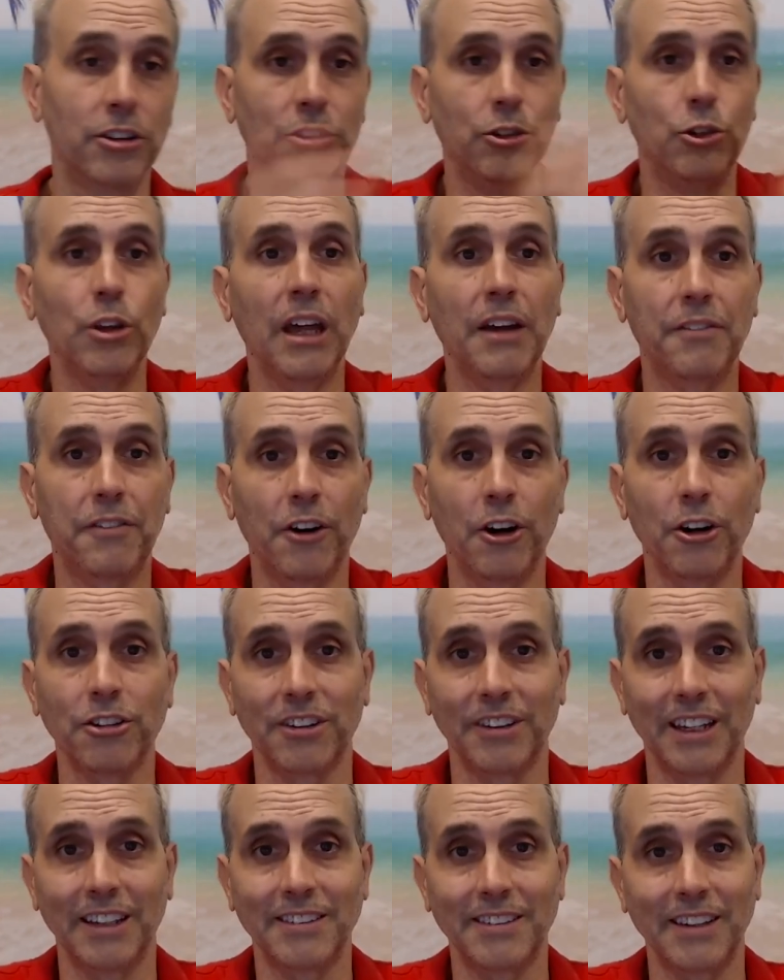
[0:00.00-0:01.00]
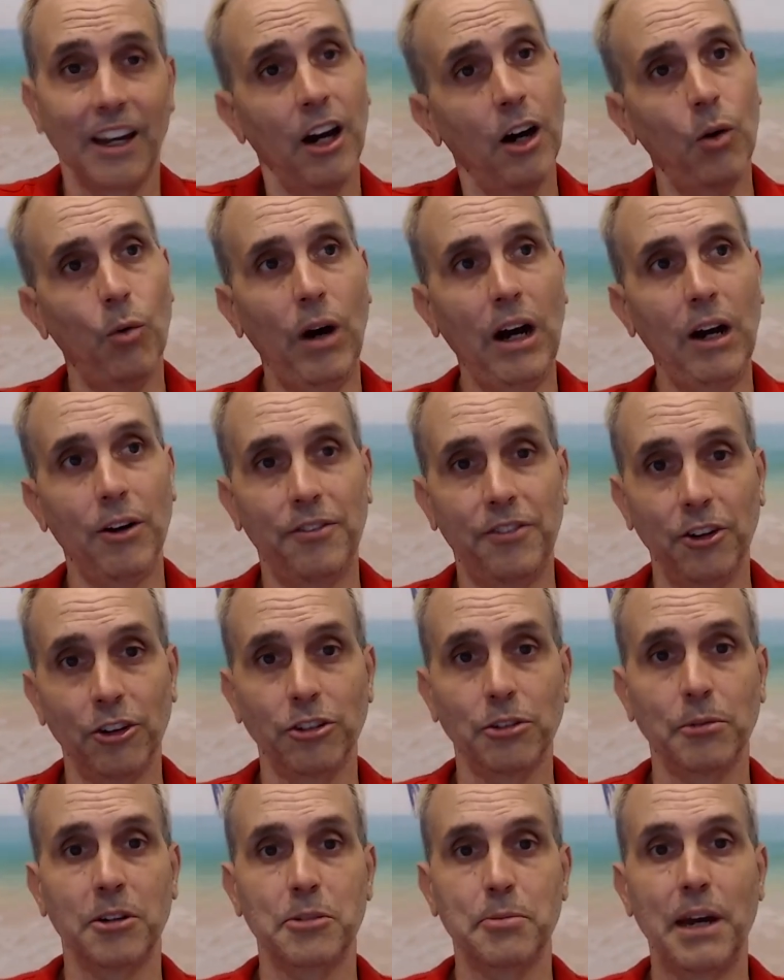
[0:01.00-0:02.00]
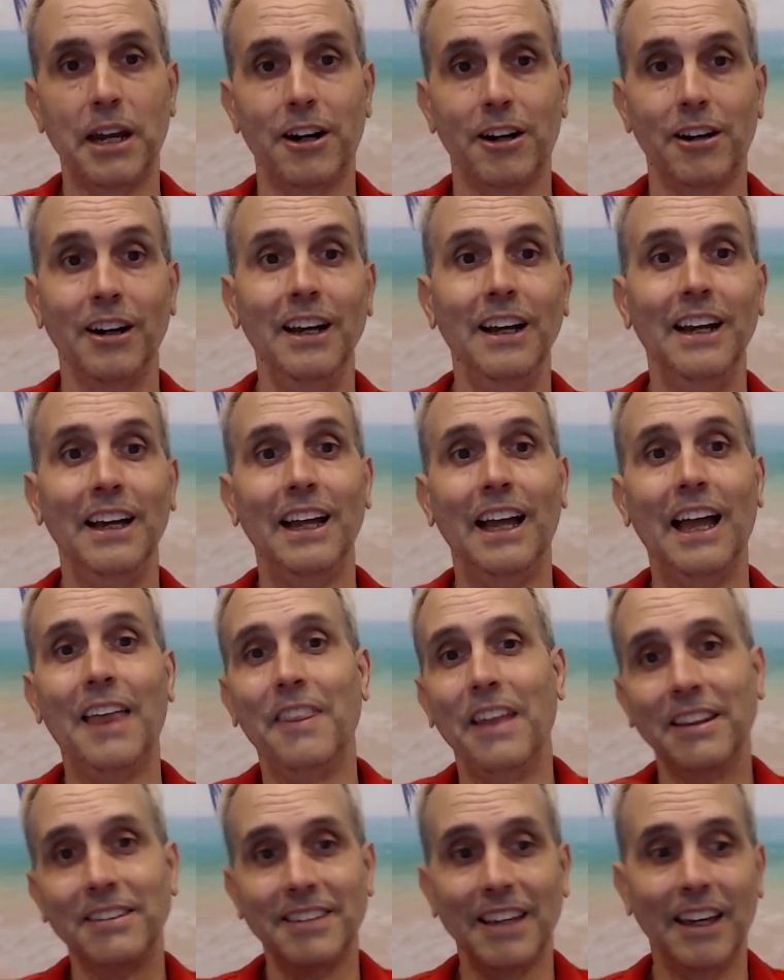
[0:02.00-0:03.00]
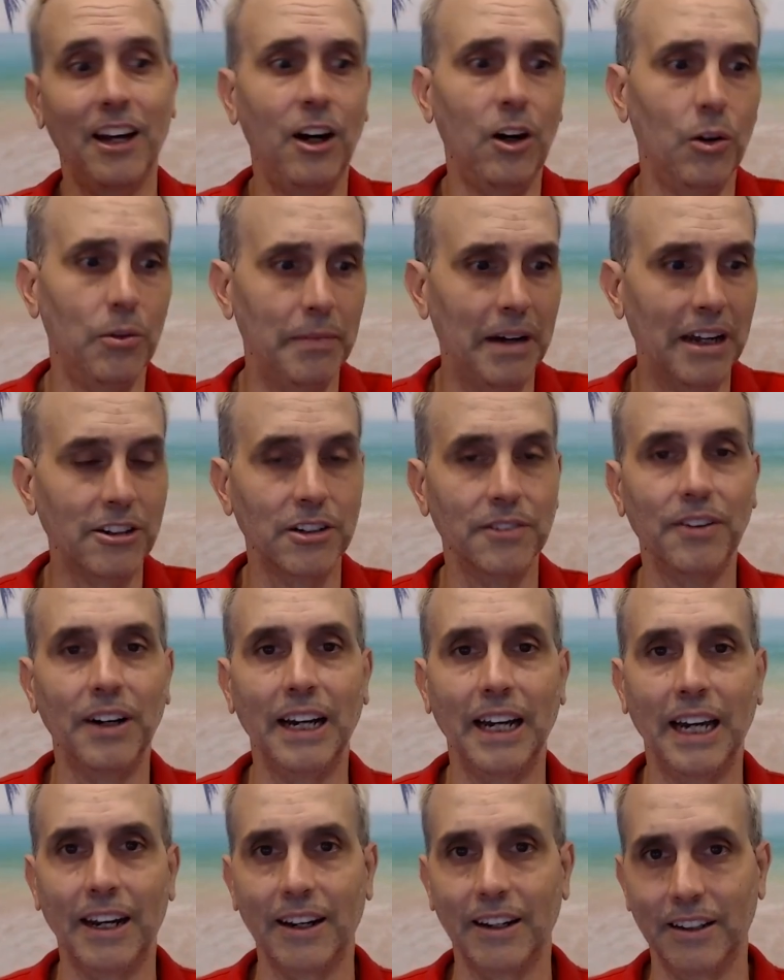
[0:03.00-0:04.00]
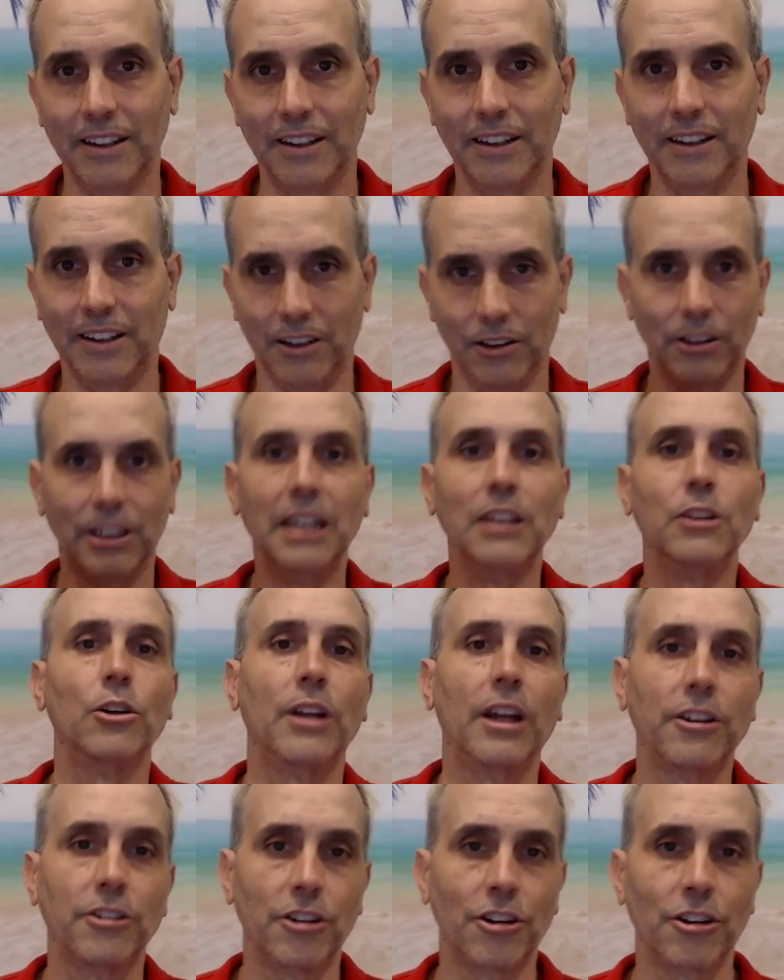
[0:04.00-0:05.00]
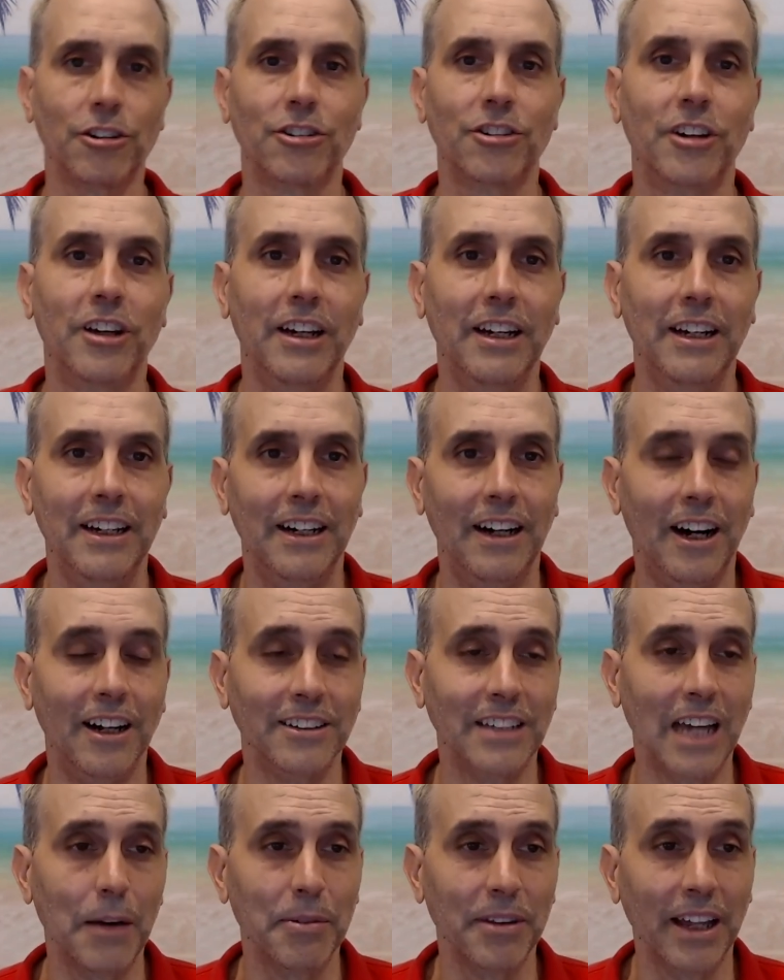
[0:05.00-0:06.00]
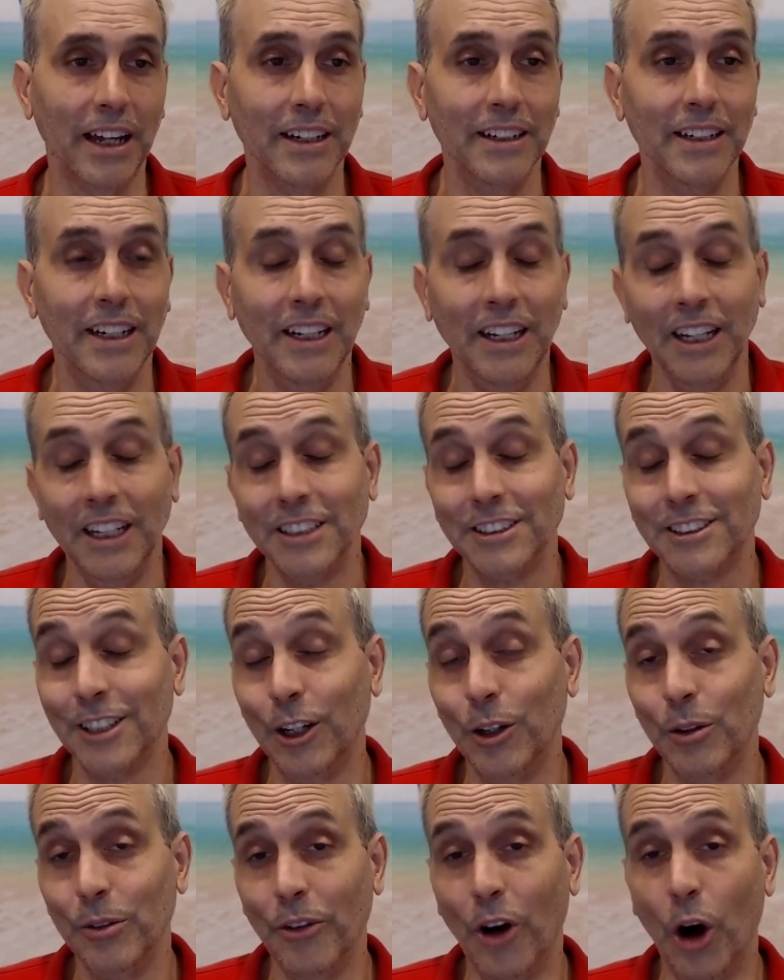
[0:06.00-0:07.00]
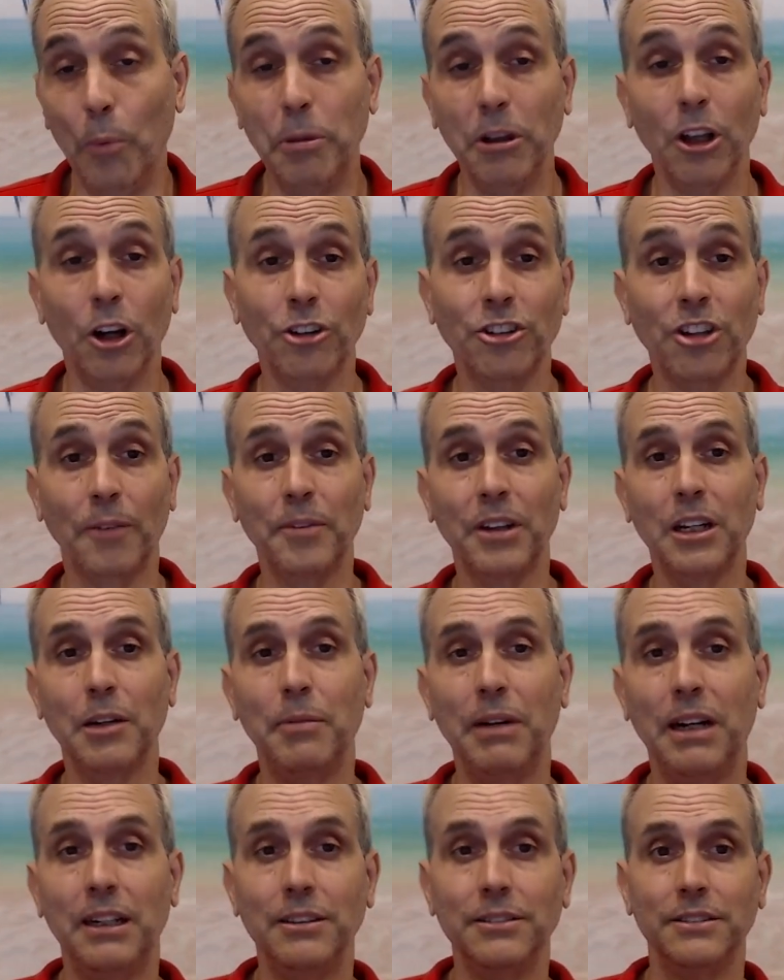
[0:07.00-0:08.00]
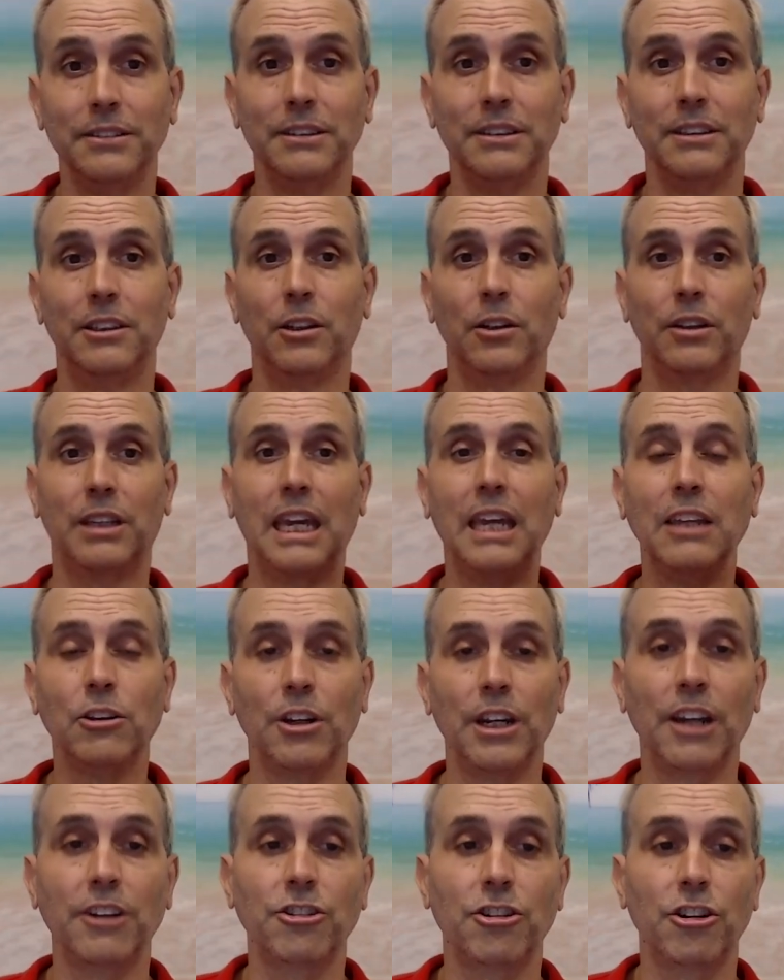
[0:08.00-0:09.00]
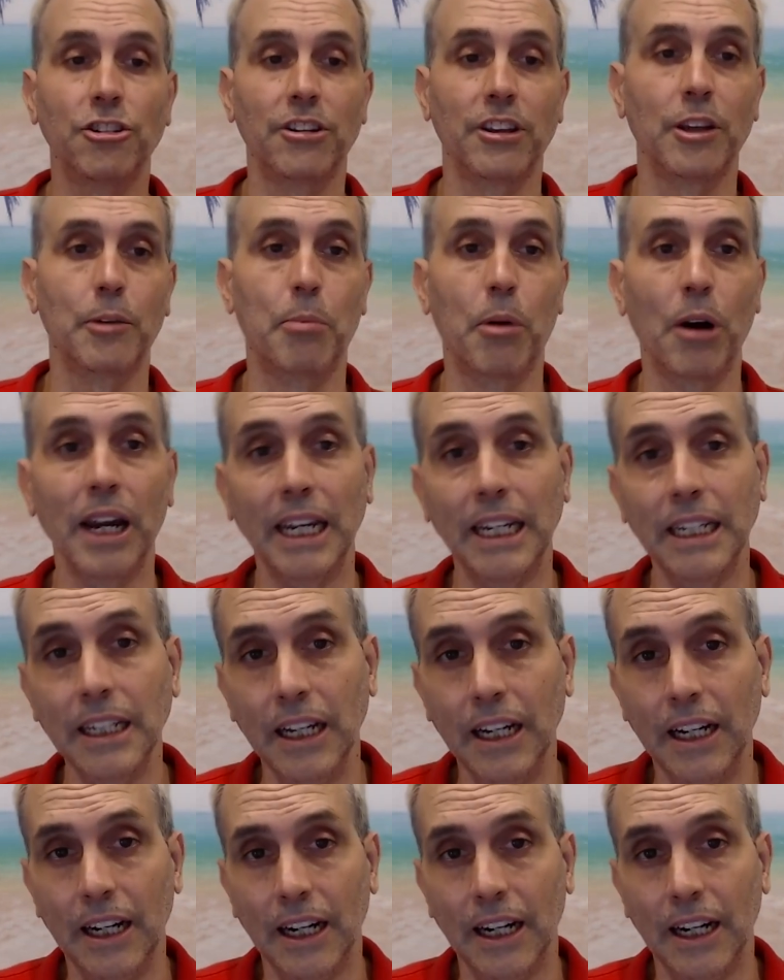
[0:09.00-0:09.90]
Do that first and then say, oh, wow, I feel so much better. And then say, oh, imagine if I added, you know, ketone esters on top of that. So hope you learned something about, you know, ketone esters in the brain.